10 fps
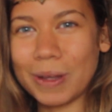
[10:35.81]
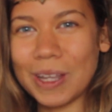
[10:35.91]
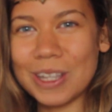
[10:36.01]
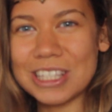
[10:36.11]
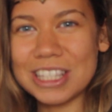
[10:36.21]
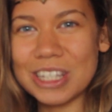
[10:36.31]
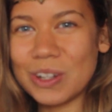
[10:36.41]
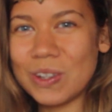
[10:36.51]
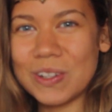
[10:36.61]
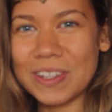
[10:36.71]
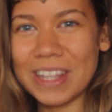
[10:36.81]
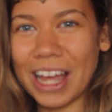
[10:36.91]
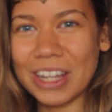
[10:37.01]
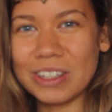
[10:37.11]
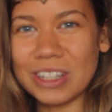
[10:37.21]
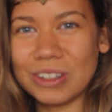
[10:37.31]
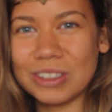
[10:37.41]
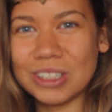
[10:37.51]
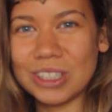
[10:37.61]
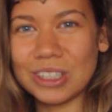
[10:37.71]
because until you do that, you
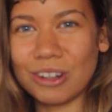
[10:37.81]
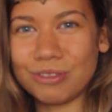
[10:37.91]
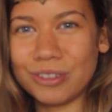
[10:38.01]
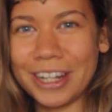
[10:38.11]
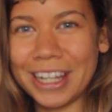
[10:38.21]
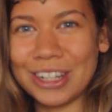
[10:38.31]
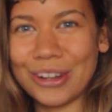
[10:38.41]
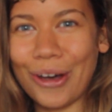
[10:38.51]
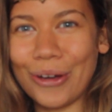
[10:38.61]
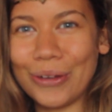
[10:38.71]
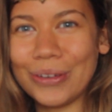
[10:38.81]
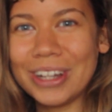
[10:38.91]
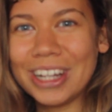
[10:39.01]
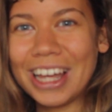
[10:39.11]
don't fully know.